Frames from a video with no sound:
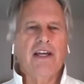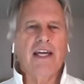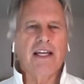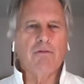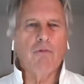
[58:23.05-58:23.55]

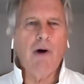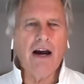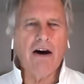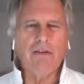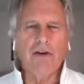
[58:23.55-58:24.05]
And
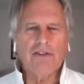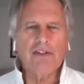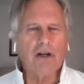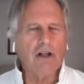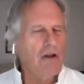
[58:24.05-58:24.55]
wow,
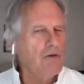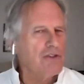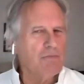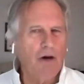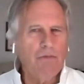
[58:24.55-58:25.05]
those are
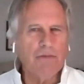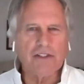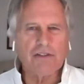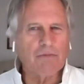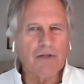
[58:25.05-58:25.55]
close
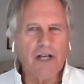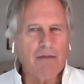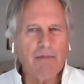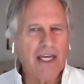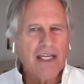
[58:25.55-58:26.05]
moments when
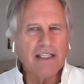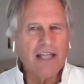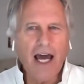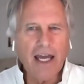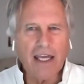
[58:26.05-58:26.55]
I may
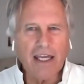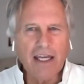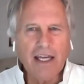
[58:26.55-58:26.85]
die.